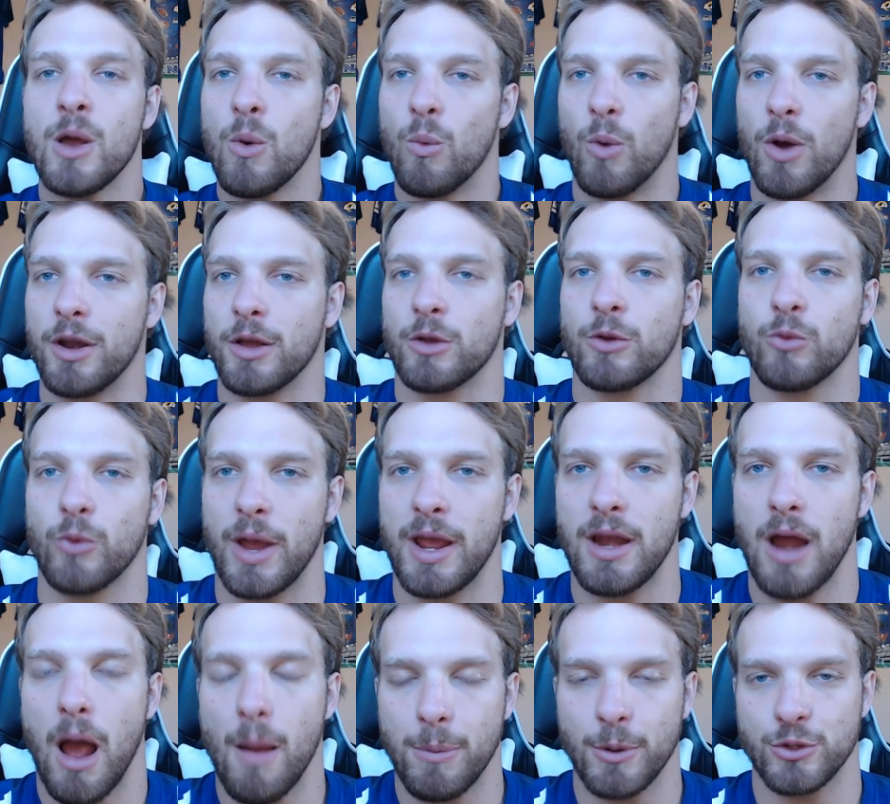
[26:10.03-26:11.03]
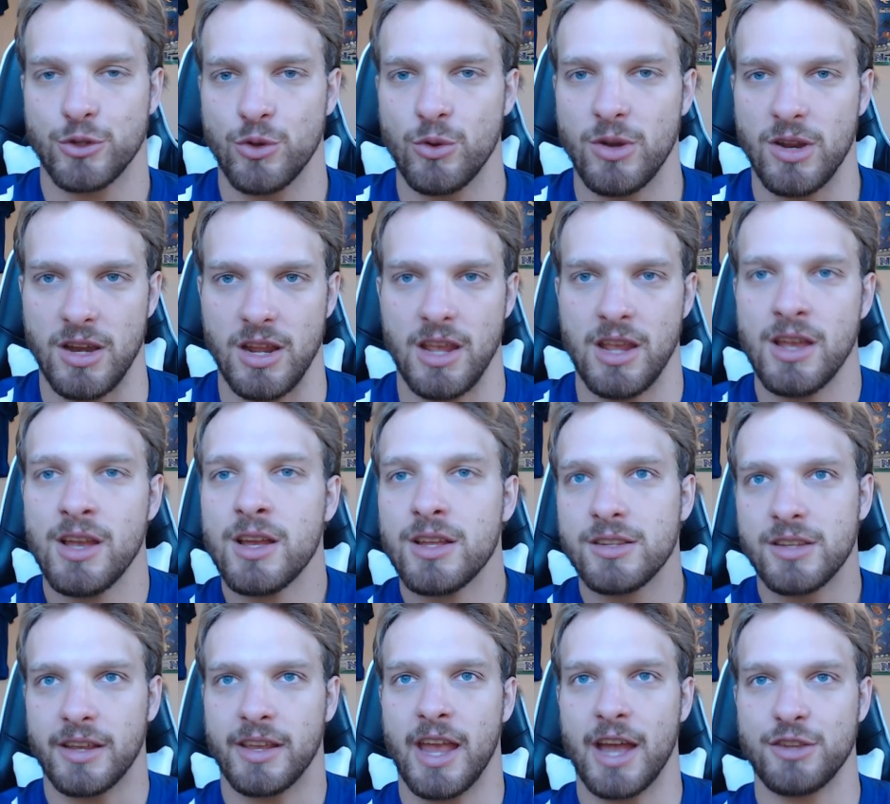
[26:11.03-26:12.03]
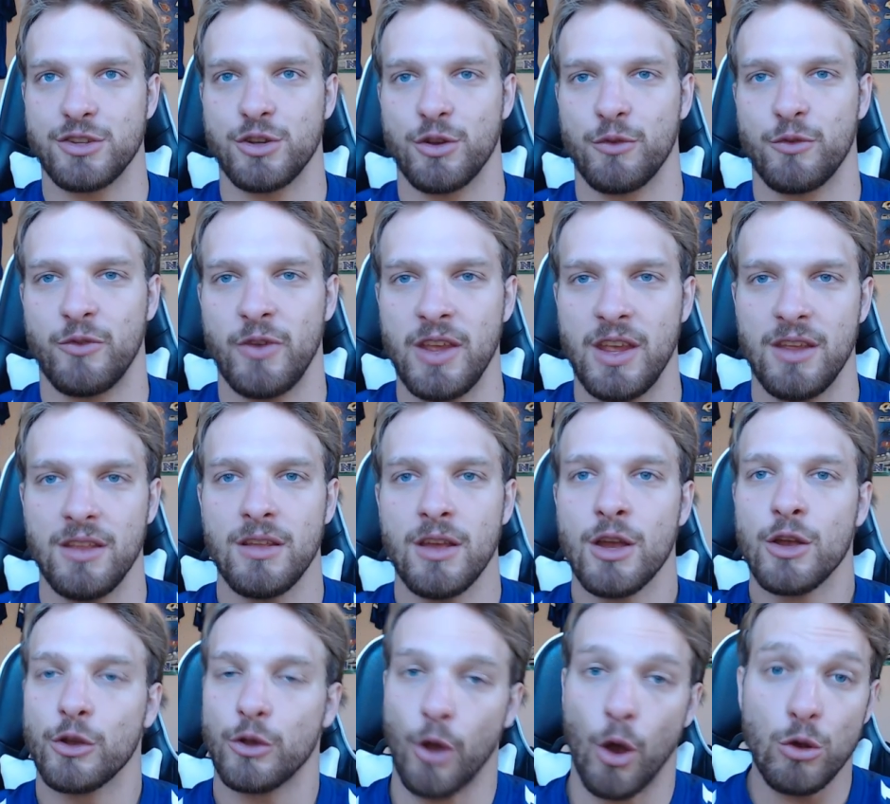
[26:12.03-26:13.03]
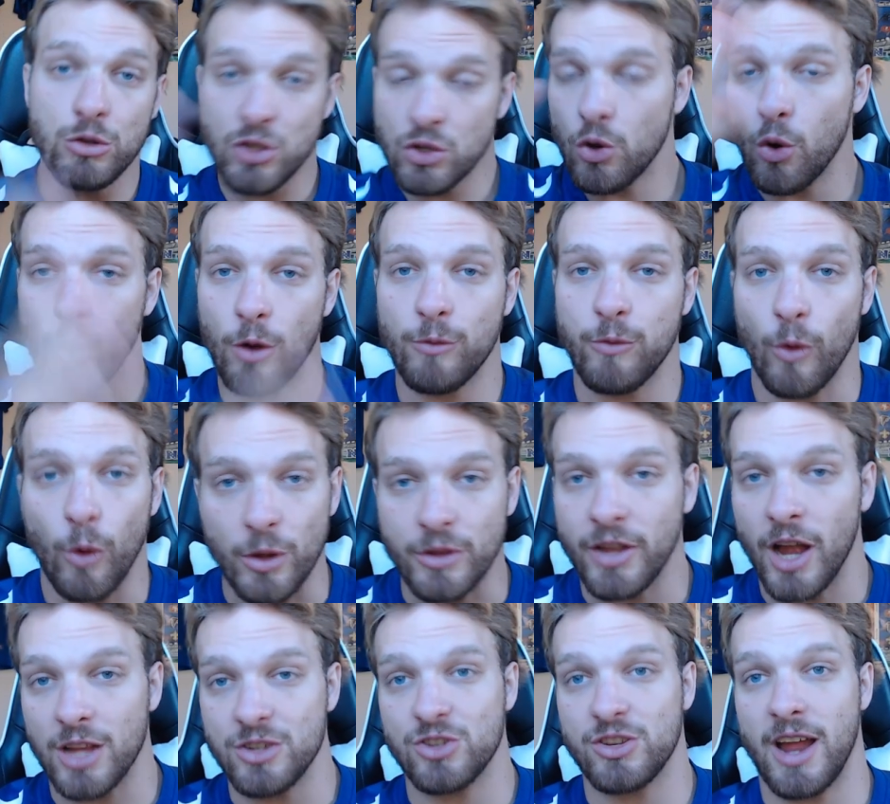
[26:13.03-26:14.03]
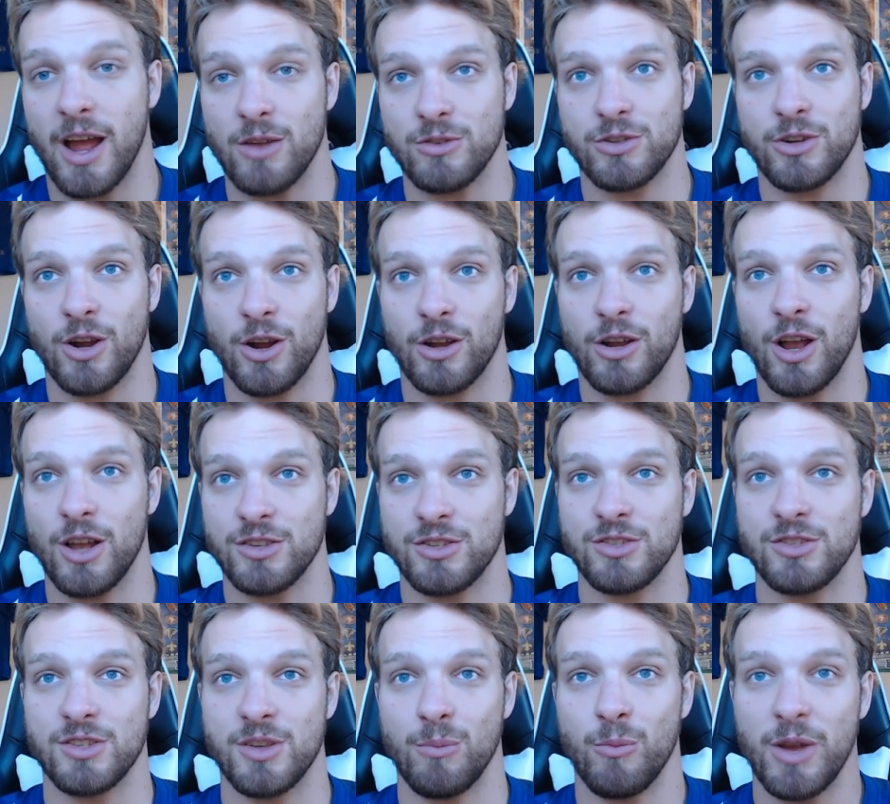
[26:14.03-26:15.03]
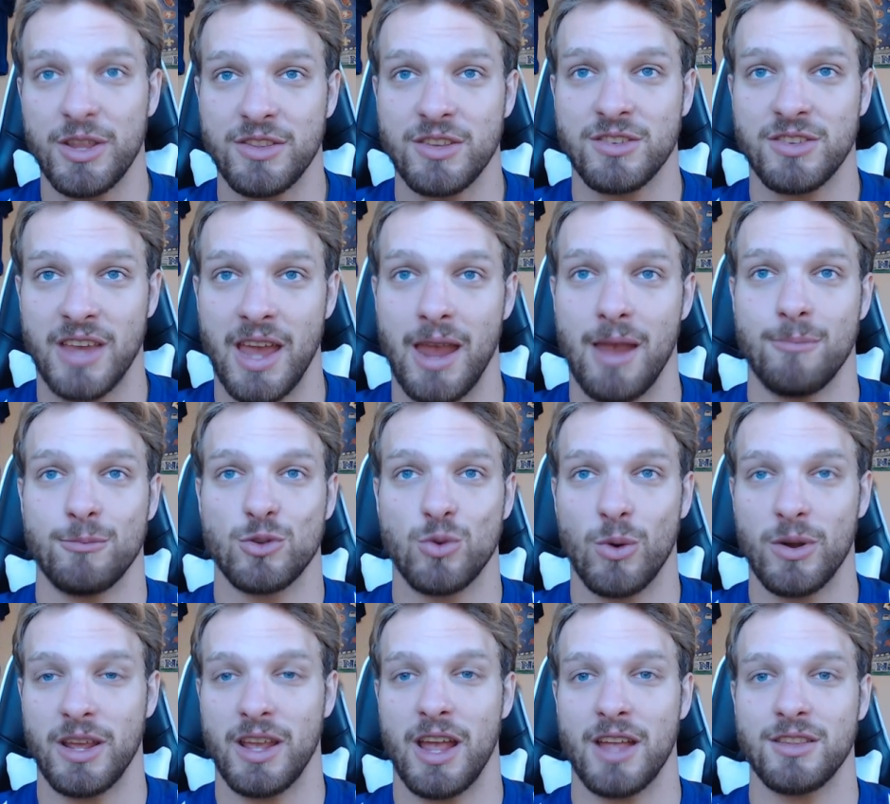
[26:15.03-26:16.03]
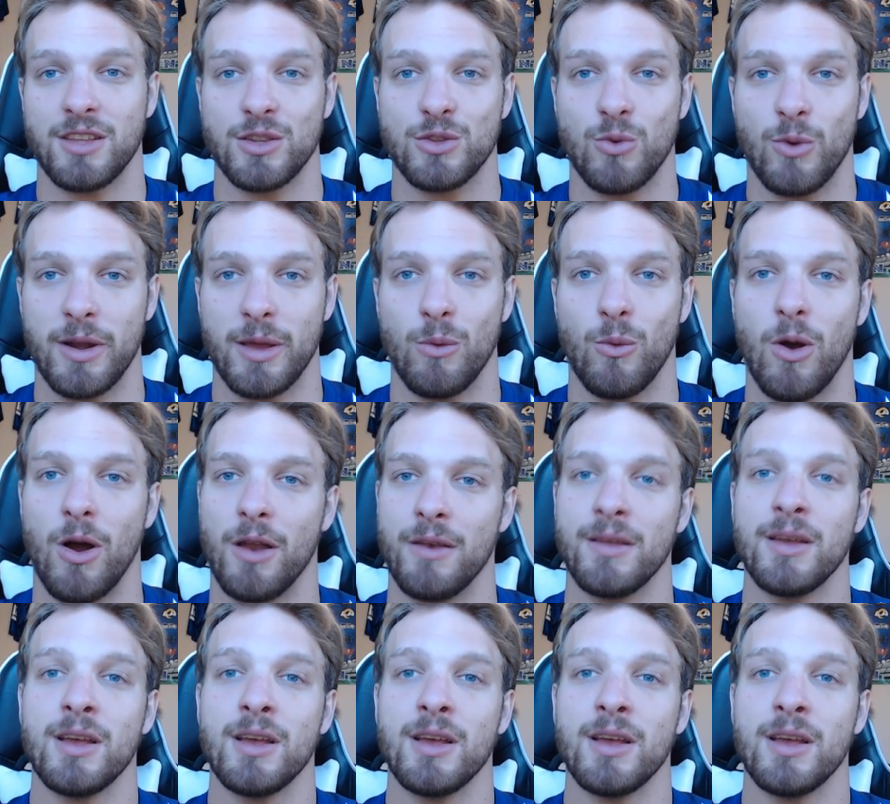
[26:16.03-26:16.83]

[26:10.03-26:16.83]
What a great opportunity to catch your feet. Go score 4 touchdowns, Kirk Cousins, and win this game 28-21.